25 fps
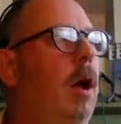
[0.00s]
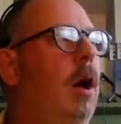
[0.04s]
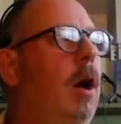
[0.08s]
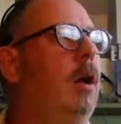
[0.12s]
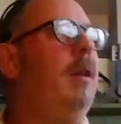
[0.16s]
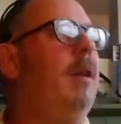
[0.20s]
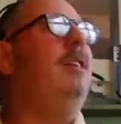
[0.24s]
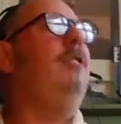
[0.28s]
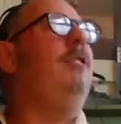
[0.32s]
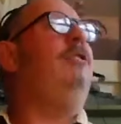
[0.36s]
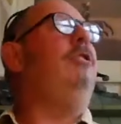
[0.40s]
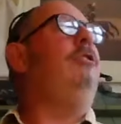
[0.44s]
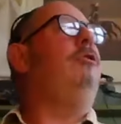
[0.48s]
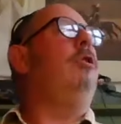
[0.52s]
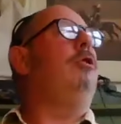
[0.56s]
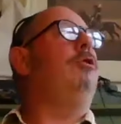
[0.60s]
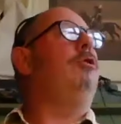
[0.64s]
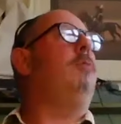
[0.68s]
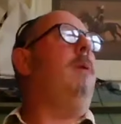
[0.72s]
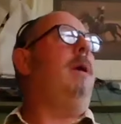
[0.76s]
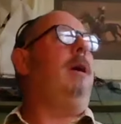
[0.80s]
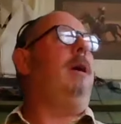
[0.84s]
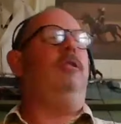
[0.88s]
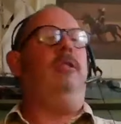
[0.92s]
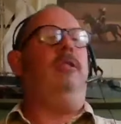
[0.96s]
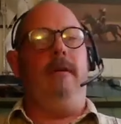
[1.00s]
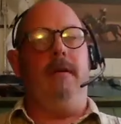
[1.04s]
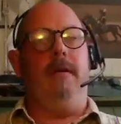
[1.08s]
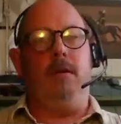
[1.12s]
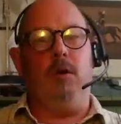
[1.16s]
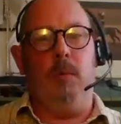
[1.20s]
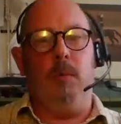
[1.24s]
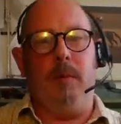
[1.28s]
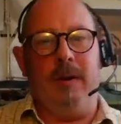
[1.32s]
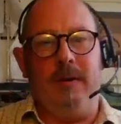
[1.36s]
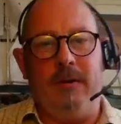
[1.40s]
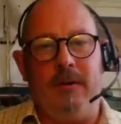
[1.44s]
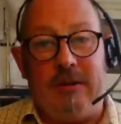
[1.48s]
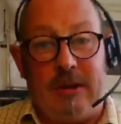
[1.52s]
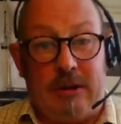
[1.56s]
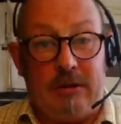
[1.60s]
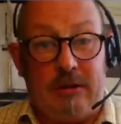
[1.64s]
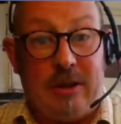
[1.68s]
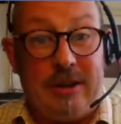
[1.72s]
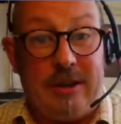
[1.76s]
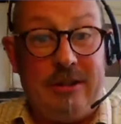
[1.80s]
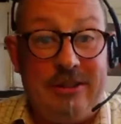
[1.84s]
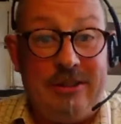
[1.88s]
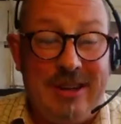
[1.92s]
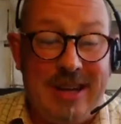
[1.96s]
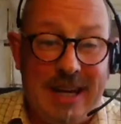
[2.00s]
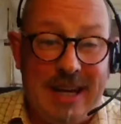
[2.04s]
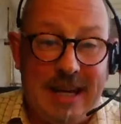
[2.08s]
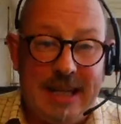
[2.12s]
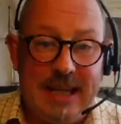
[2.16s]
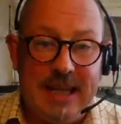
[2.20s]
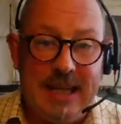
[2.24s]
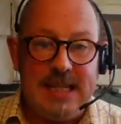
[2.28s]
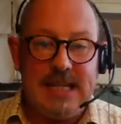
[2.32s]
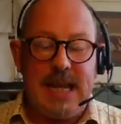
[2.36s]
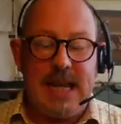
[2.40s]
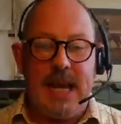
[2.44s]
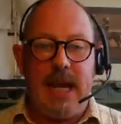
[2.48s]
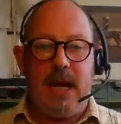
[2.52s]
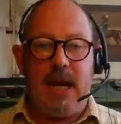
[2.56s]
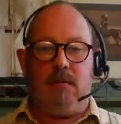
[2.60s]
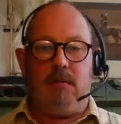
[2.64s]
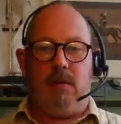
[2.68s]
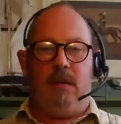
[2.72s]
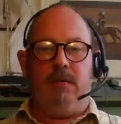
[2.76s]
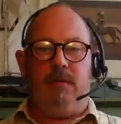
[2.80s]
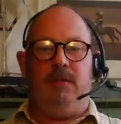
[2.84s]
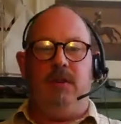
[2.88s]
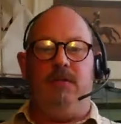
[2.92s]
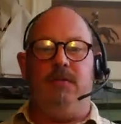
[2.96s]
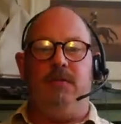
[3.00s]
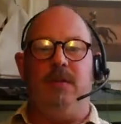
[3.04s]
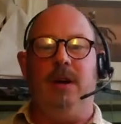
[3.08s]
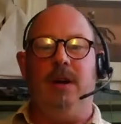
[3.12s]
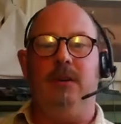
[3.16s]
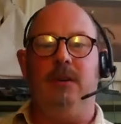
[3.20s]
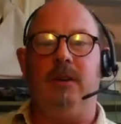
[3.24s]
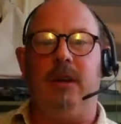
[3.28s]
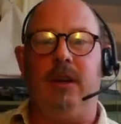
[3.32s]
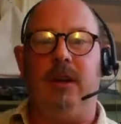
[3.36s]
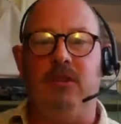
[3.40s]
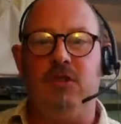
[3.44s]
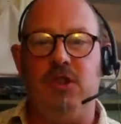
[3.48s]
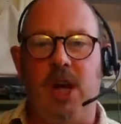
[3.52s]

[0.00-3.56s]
and this is not to wax lyrical, but as, as I see it, this aircraft defined a